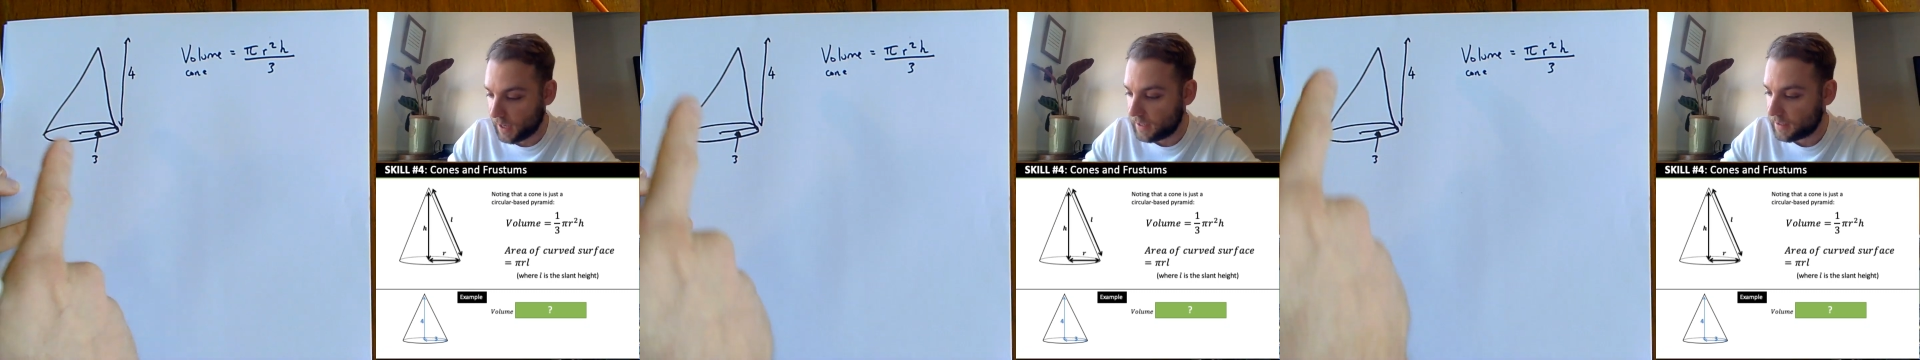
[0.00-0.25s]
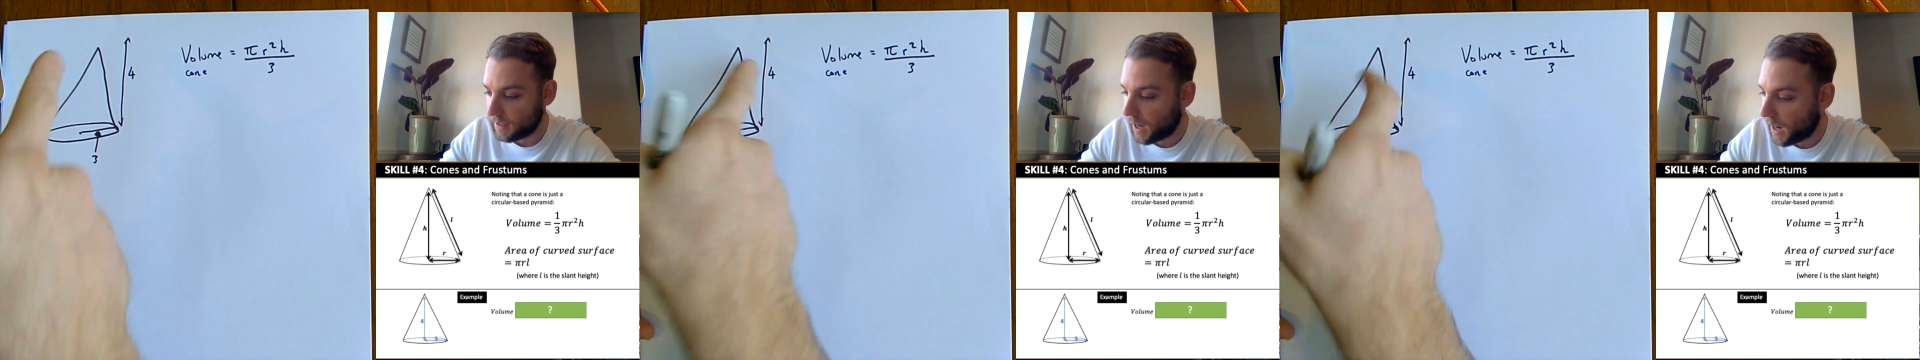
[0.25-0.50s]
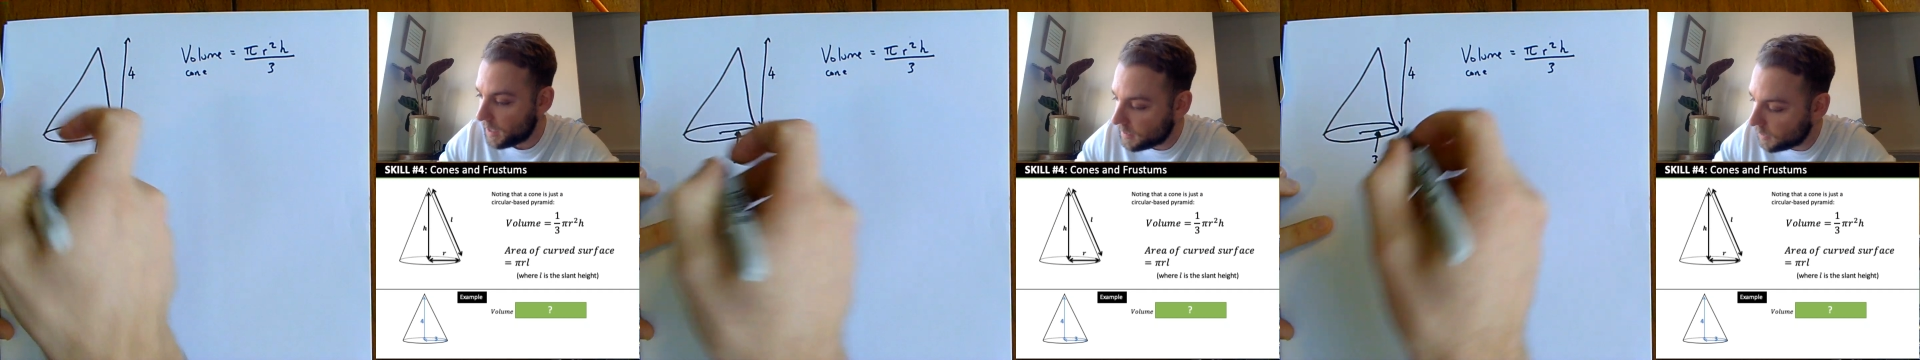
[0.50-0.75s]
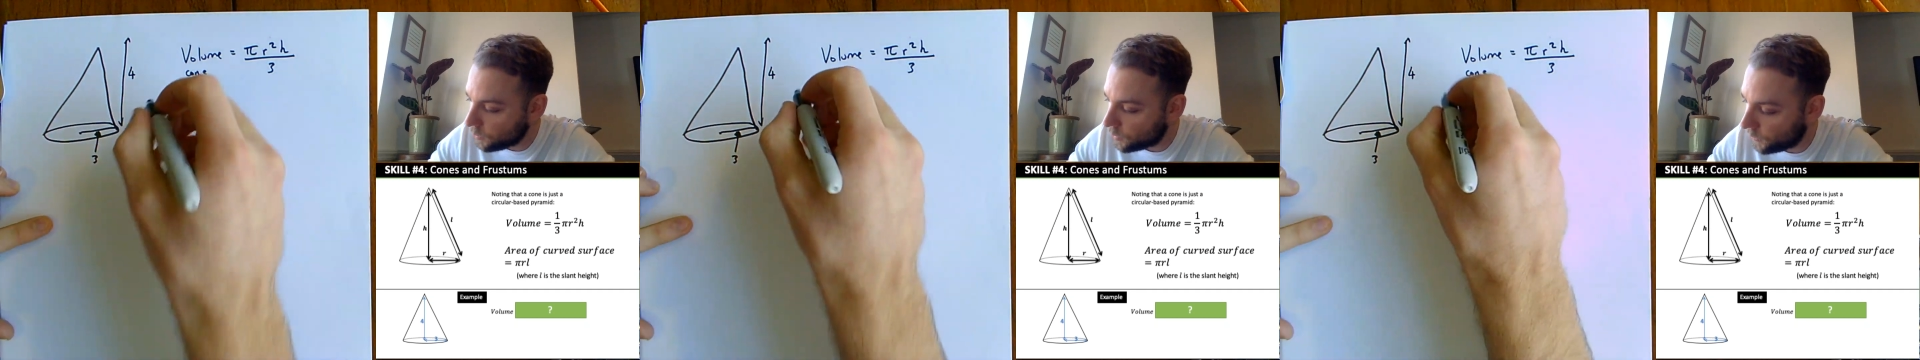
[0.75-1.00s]
the height is equal
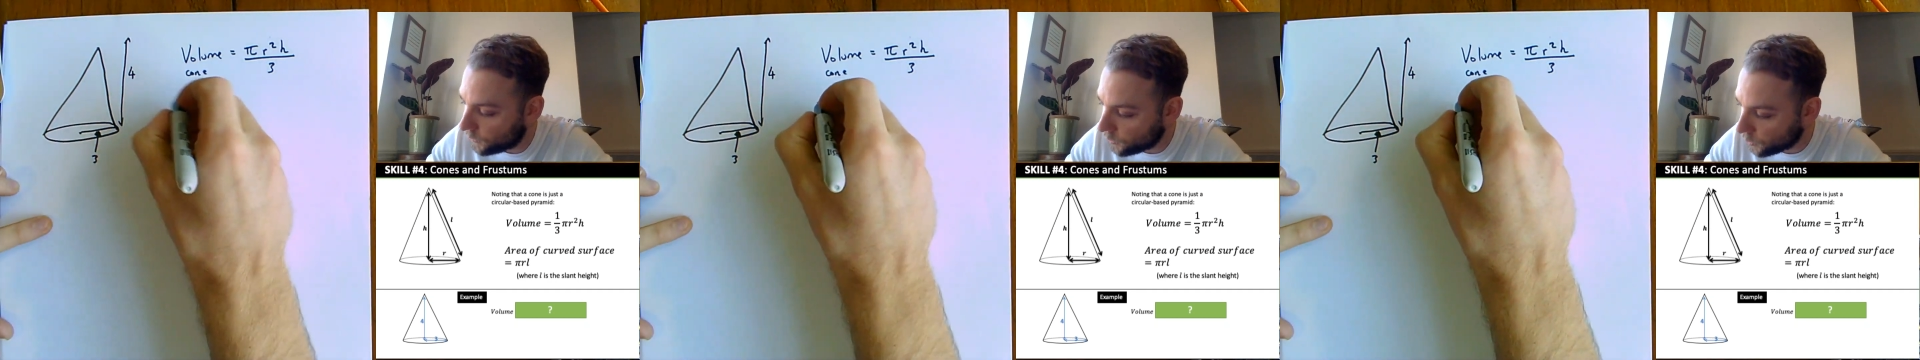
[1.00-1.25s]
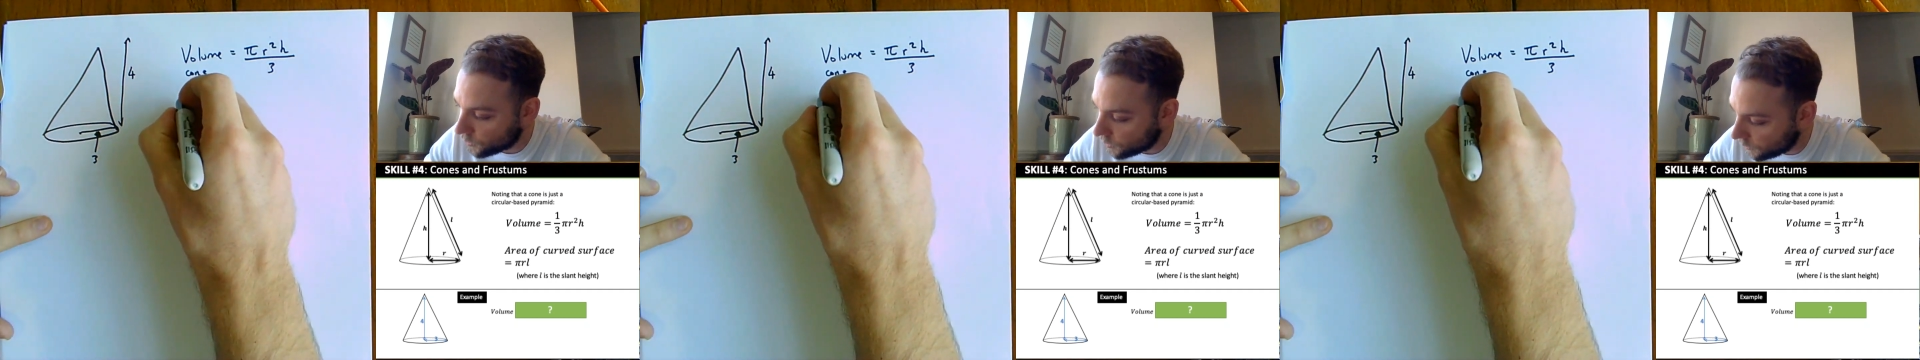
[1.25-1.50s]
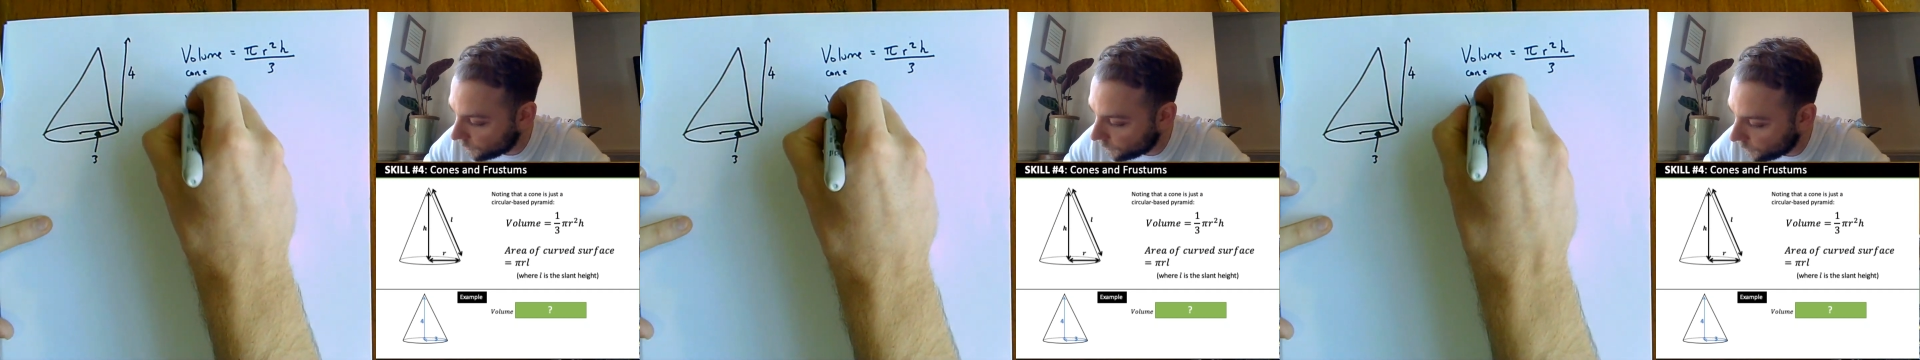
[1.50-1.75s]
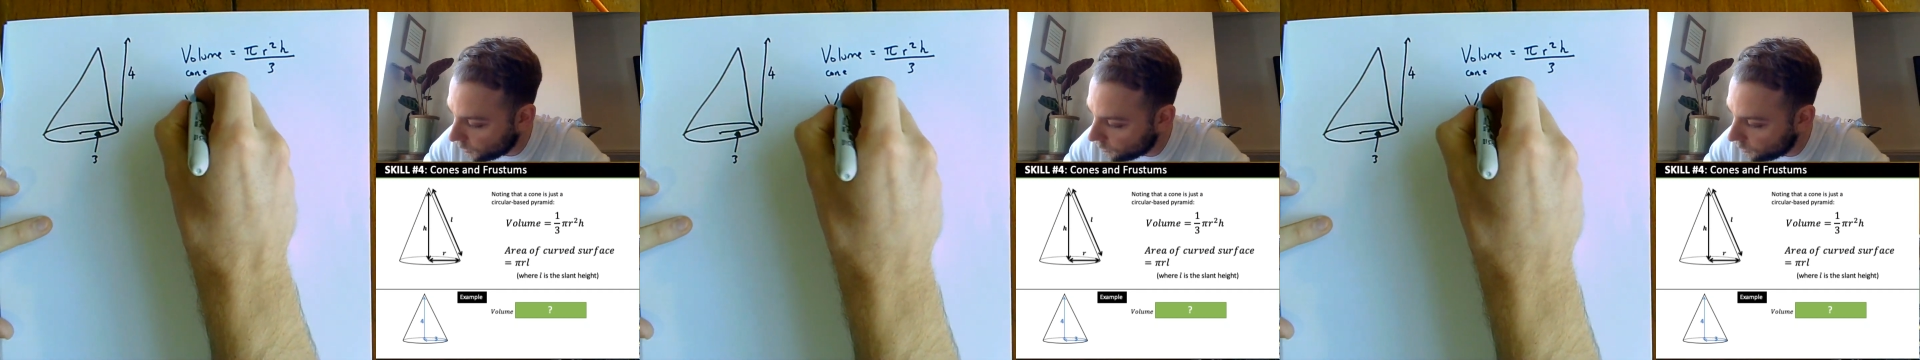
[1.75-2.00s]
to 4, so the
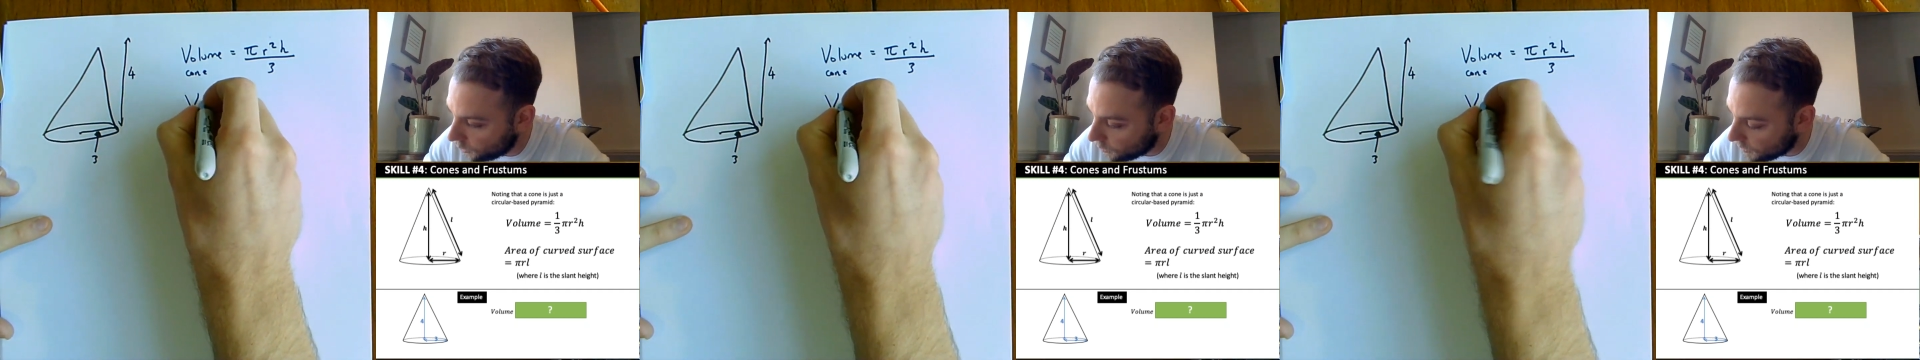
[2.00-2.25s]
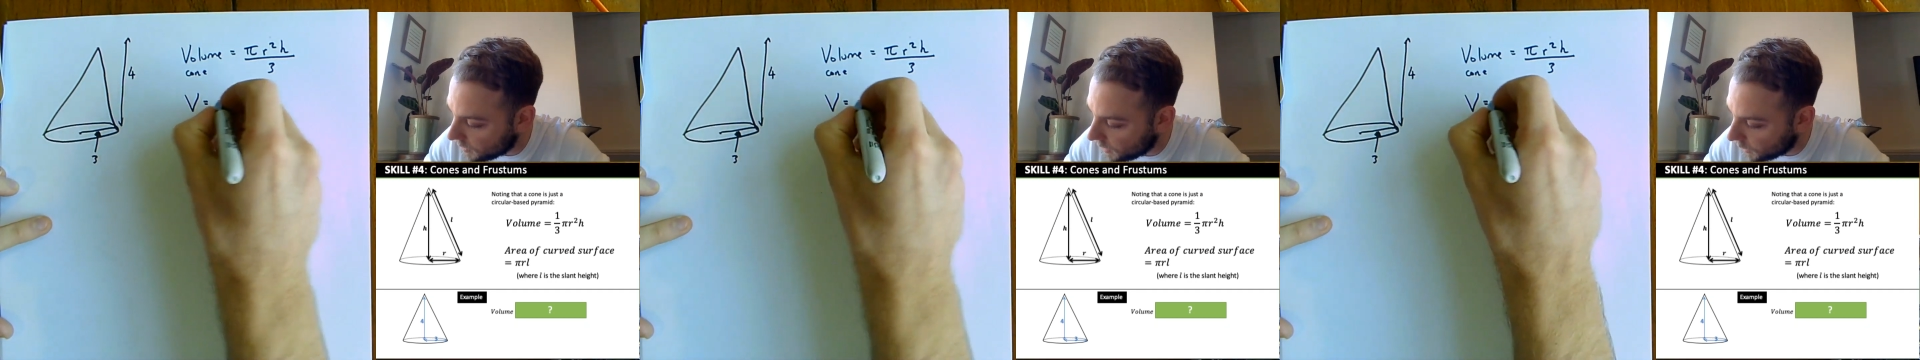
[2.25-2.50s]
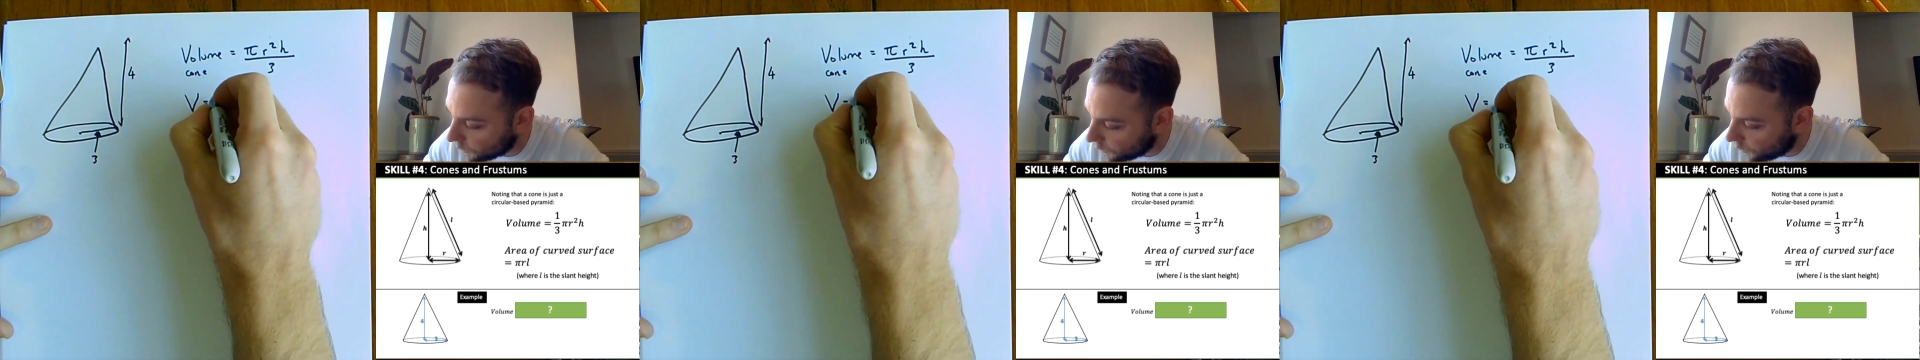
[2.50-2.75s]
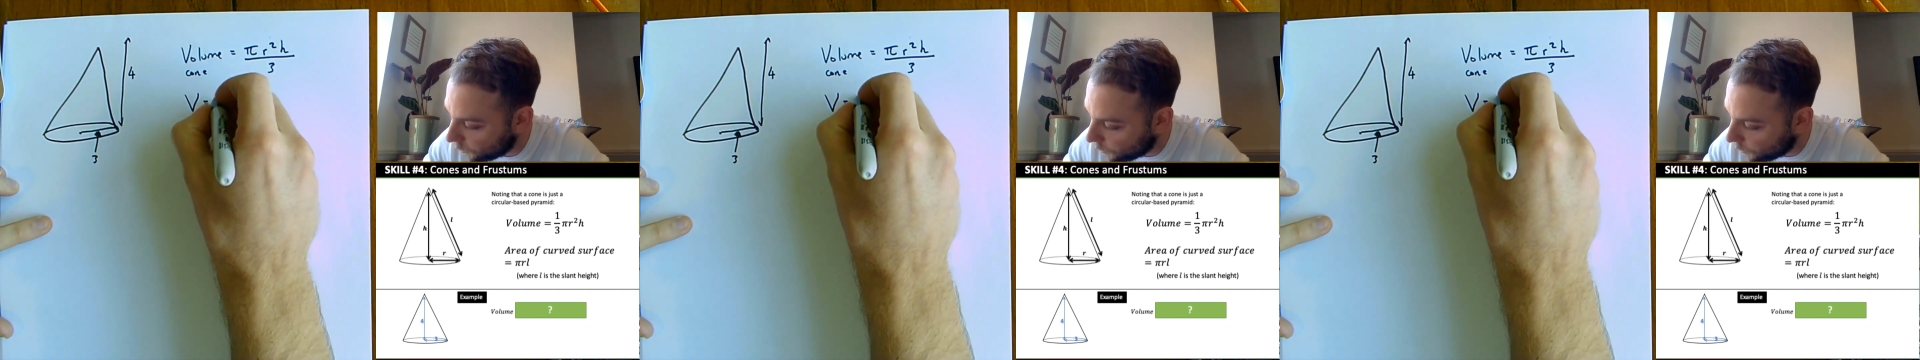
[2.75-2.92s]
volume is equal to